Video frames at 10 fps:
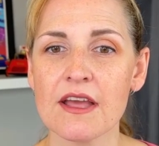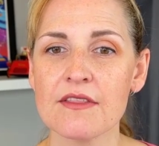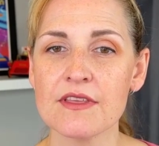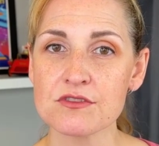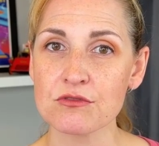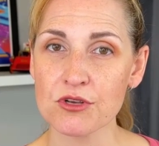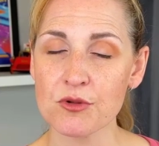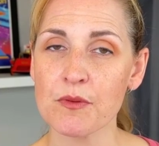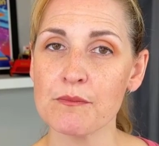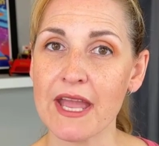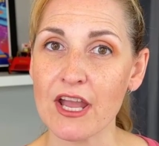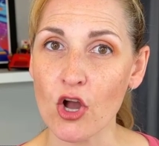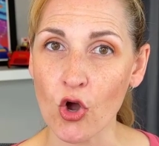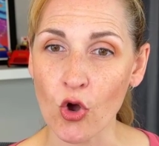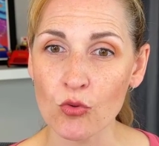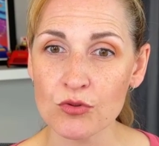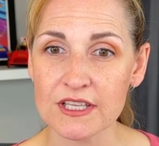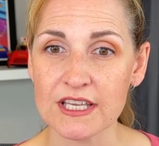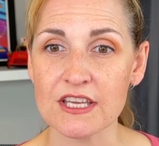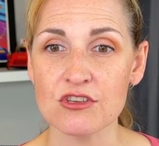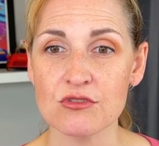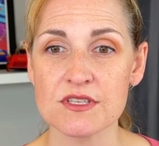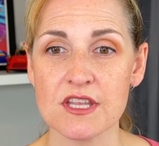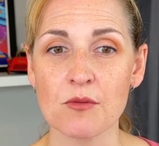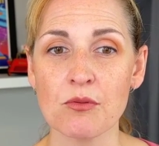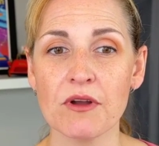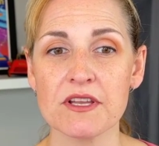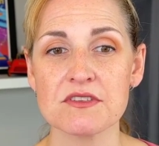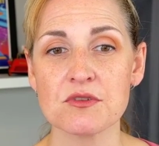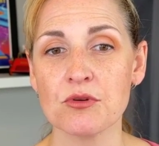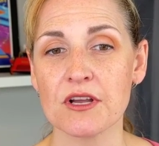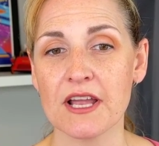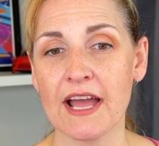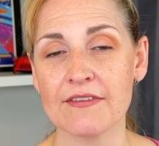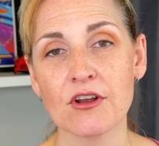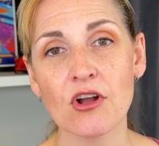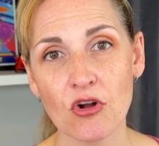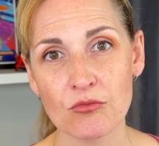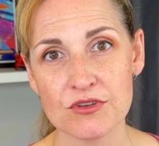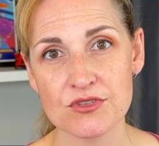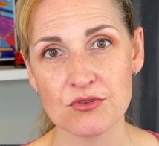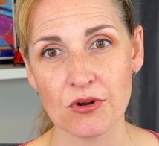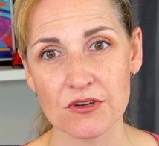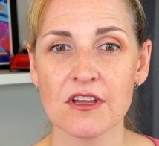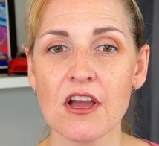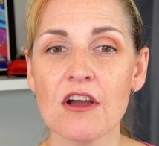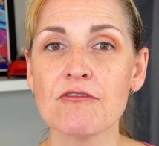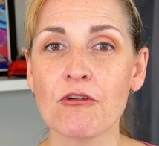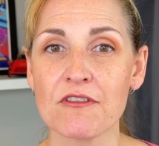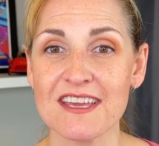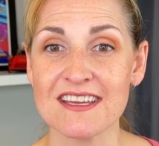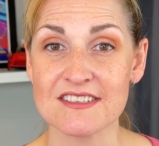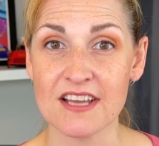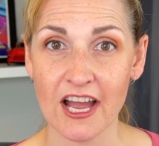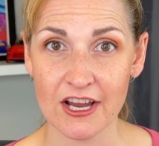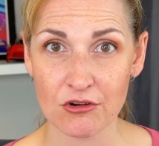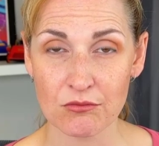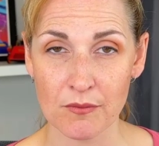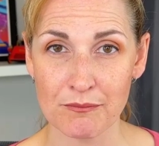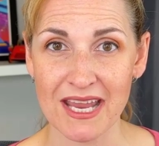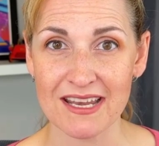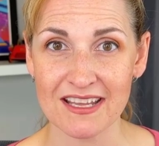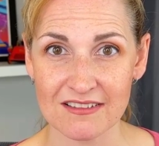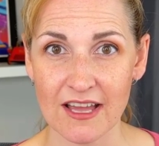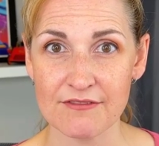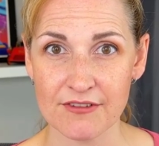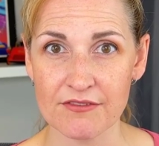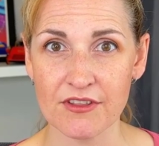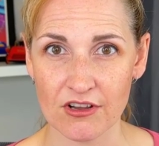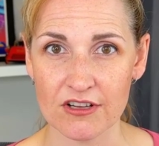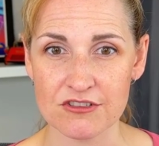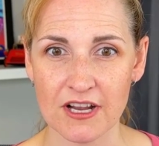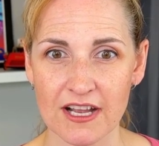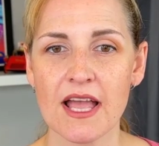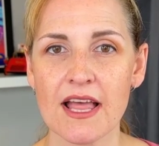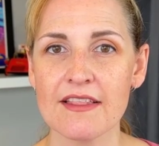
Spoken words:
This group may only use their points to book at their home resort for the entire remaining life of the contract.